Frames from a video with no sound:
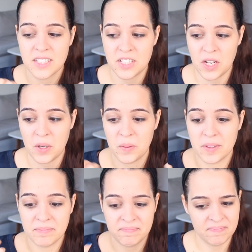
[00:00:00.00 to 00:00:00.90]
So
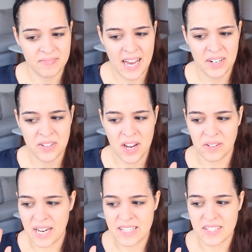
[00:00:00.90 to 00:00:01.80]
I don't
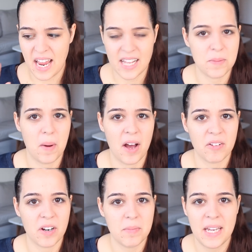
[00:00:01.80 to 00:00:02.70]
know, it's it's
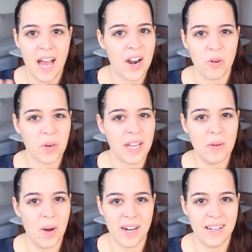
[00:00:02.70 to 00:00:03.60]
bothering me. I don't really
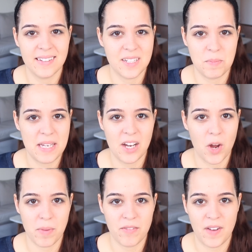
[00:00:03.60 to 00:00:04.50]
want it to be
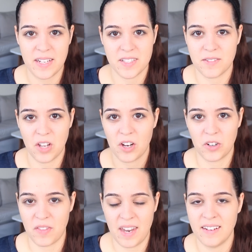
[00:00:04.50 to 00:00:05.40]
on my face
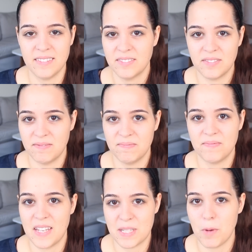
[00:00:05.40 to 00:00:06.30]
longer than
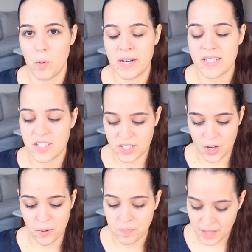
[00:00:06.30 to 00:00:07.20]
this moment.
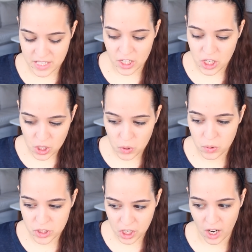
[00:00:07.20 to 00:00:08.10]
So that's a
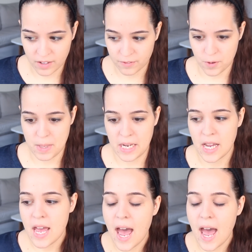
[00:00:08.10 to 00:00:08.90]
huge con for me.